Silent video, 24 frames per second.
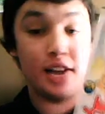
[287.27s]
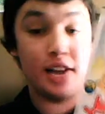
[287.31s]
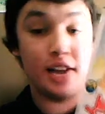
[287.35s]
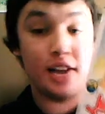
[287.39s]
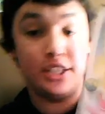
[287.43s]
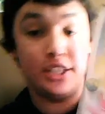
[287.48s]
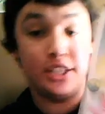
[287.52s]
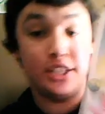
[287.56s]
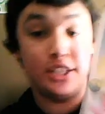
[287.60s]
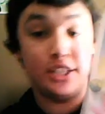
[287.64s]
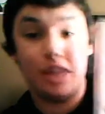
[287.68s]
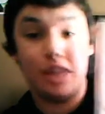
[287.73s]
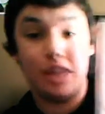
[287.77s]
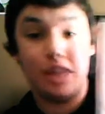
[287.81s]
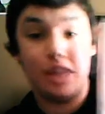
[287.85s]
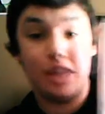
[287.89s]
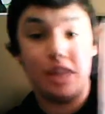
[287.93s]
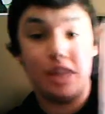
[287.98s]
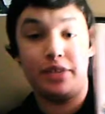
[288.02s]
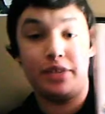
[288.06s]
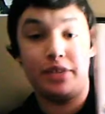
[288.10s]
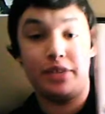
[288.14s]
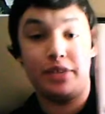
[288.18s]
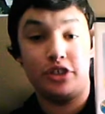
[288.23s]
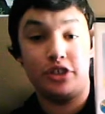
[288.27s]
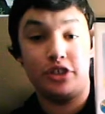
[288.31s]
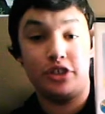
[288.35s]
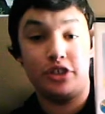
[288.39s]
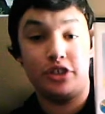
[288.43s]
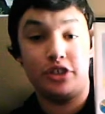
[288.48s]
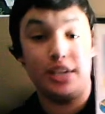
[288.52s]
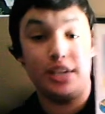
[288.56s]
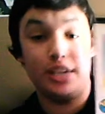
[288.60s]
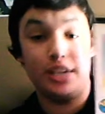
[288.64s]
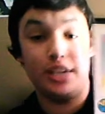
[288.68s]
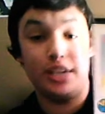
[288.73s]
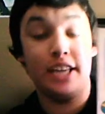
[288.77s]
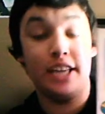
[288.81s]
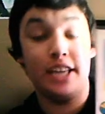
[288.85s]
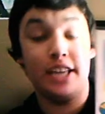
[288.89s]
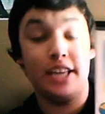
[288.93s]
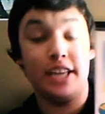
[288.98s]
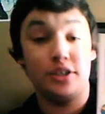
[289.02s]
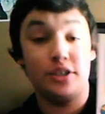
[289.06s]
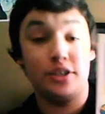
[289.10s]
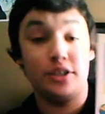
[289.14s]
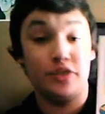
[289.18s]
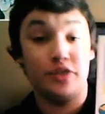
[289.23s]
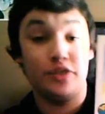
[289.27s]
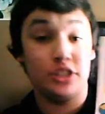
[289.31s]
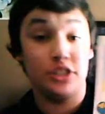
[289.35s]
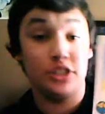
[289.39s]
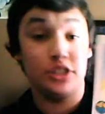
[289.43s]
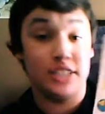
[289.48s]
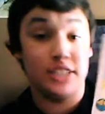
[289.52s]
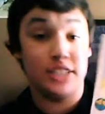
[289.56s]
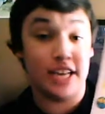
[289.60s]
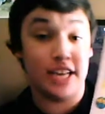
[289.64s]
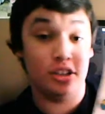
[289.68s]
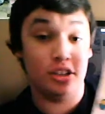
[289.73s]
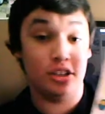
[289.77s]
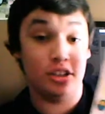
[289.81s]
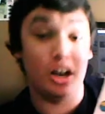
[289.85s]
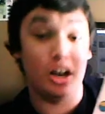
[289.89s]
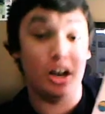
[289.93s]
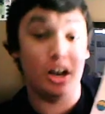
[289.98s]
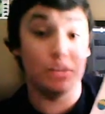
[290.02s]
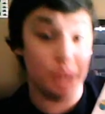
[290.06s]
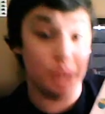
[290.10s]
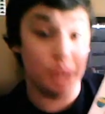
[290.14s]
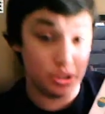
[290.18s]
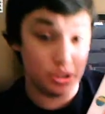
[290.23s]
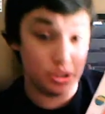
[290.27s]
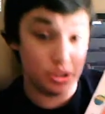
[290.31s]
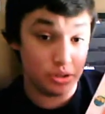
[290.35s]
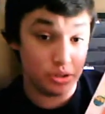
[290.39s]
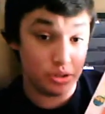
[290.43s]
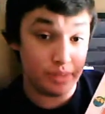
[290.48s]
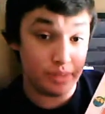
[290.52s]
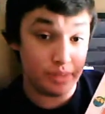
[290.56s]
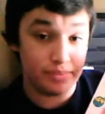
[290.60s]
This is the Japanese version. The English version is actually called Puzzle.